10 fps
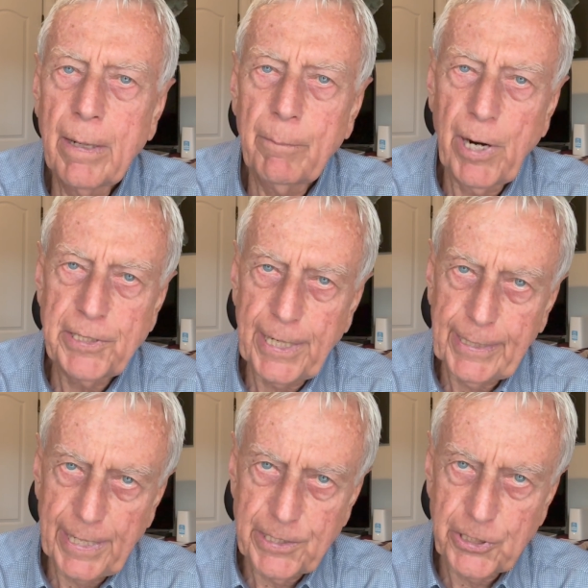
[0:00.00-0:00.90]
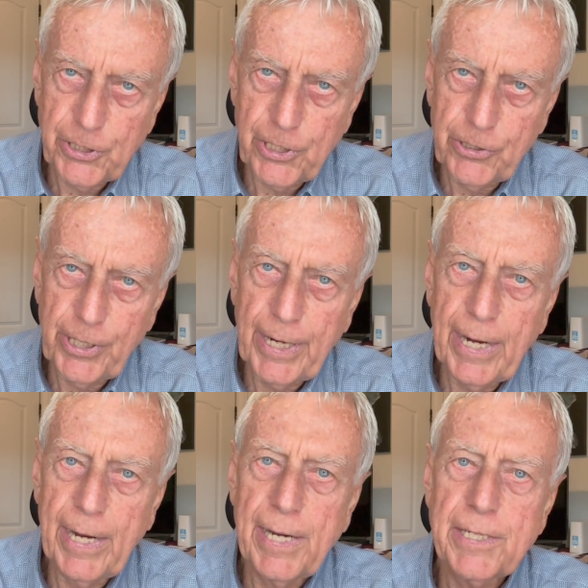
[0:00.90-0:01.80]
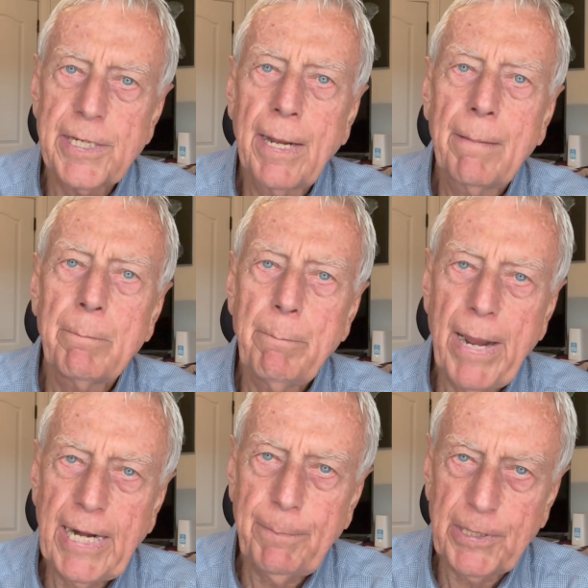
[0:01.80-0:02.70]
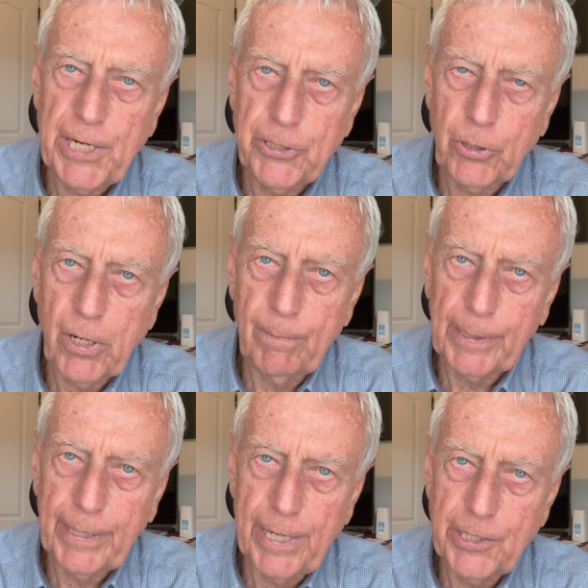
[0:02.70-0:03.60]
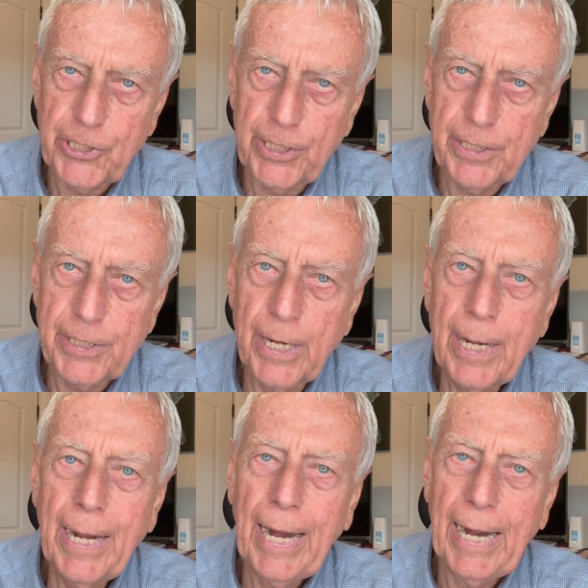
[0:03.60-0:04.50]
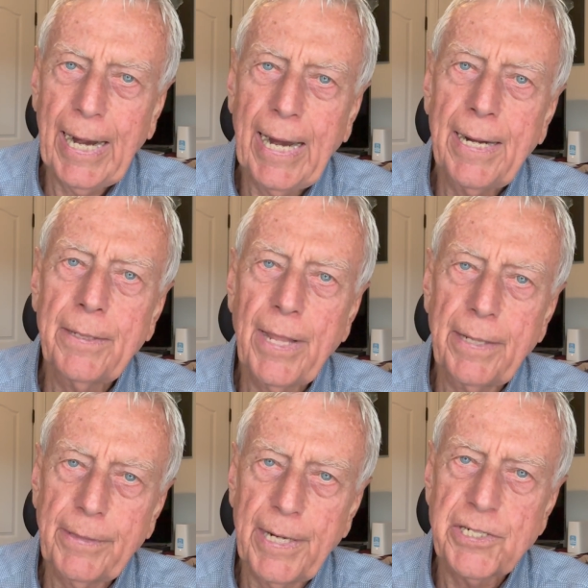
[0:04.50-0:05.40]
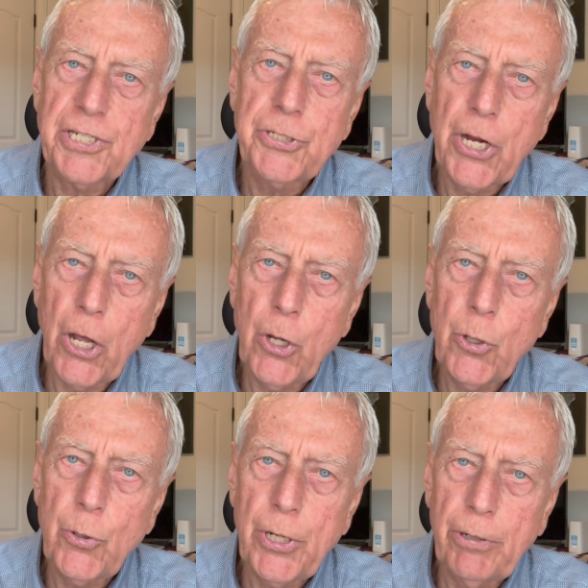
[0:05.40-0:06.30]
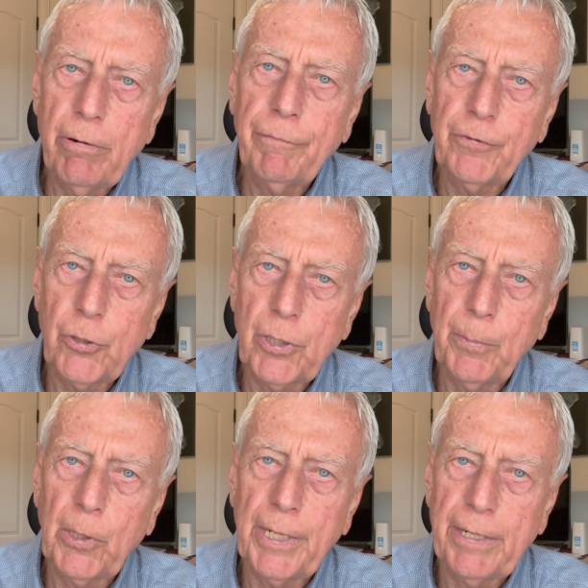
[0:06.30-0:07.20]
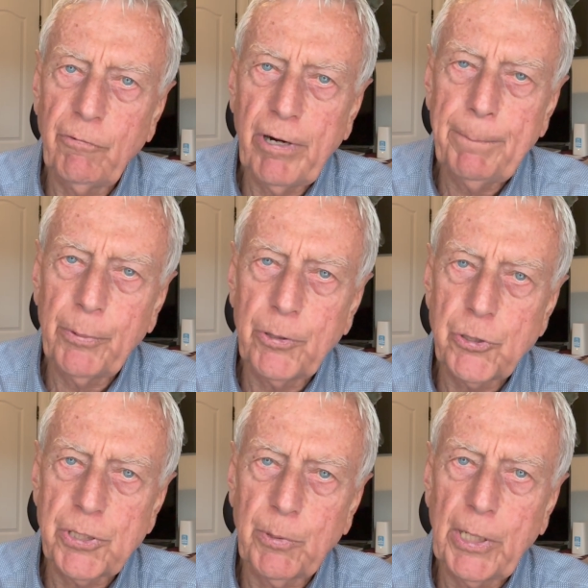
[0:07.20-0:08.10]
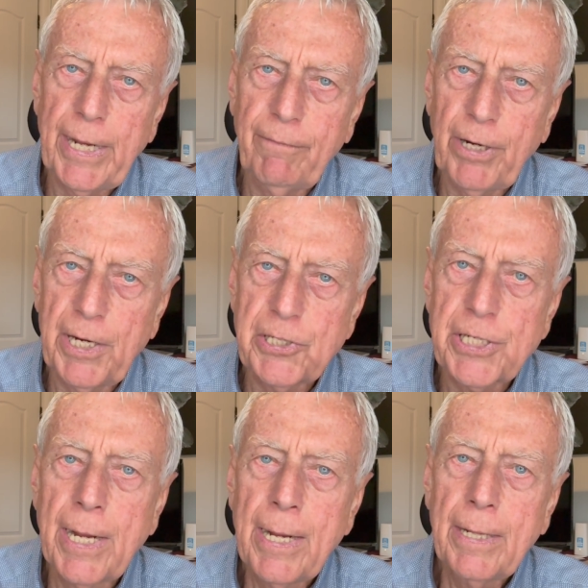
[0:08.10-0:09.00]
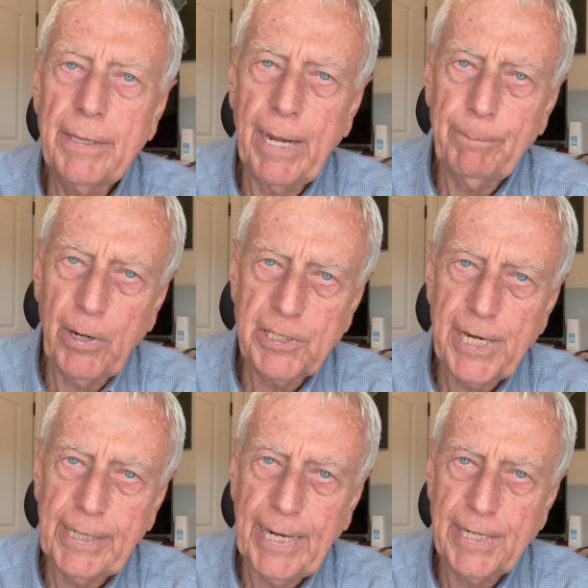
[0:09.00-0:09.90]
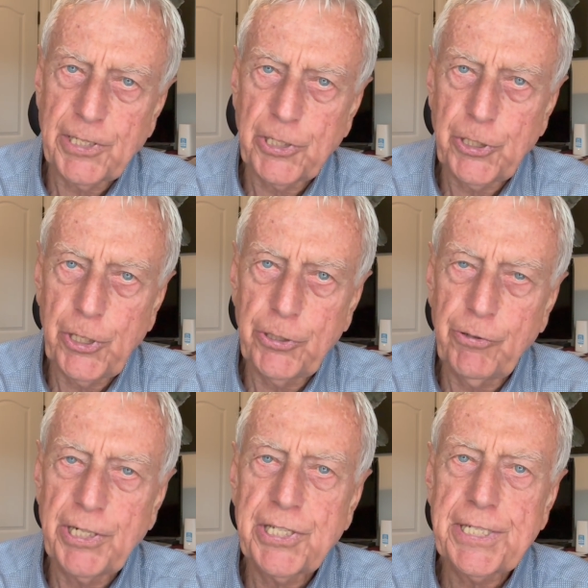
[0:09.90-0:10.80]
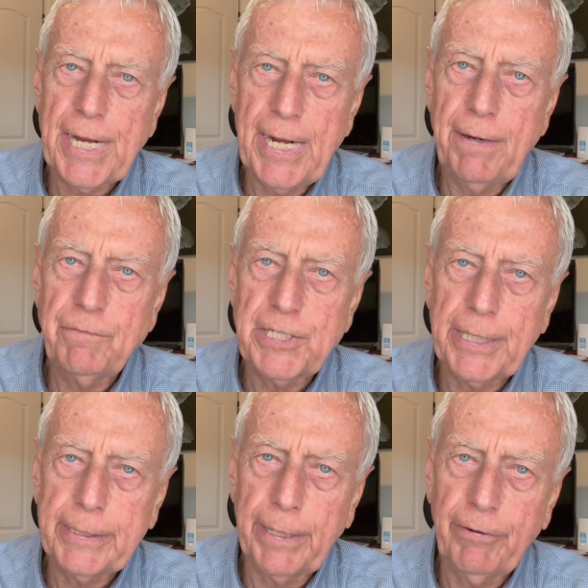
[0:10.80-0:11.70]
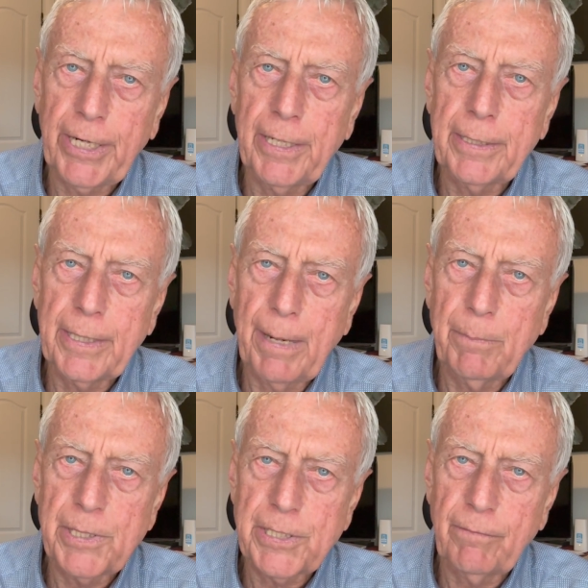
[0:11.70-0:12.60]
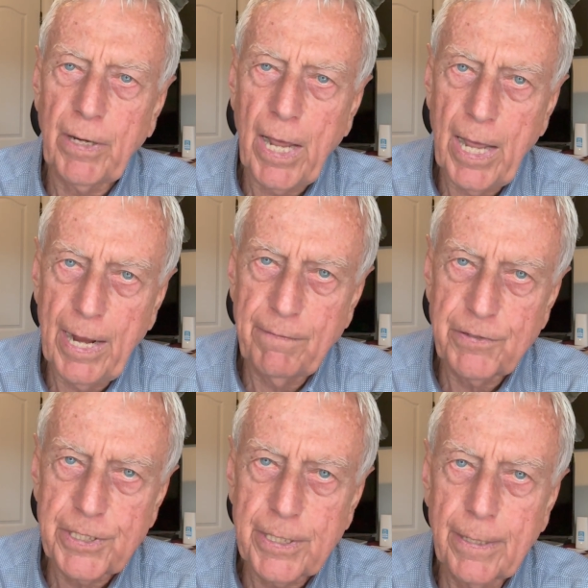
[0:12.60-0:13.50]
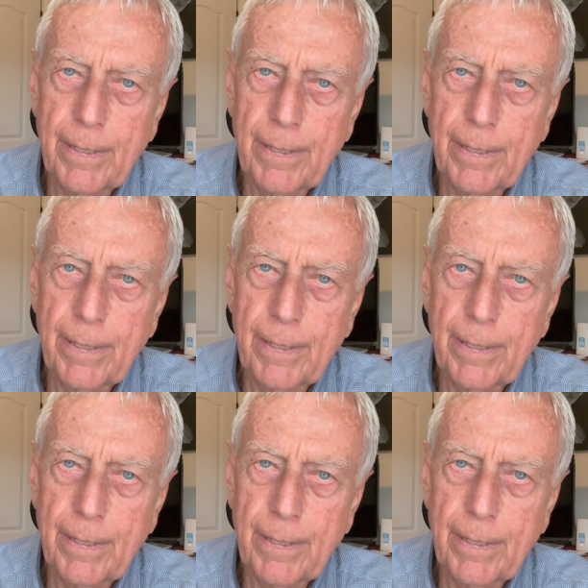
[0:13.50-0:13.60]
prostate cancer surgery has many potential complications and that there's no irrefutable and reproducible evidence that prostate cancer surgery saves significant numbers of lives.